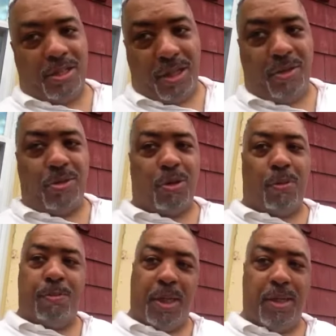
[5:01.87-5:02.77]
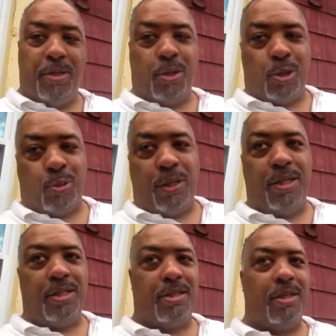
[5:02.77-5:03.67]
tilt or bend or
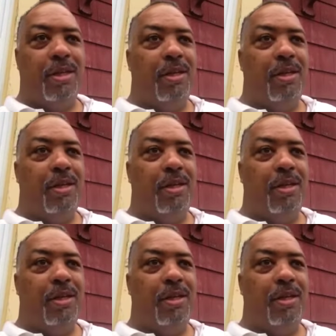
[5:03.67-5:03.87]
twist,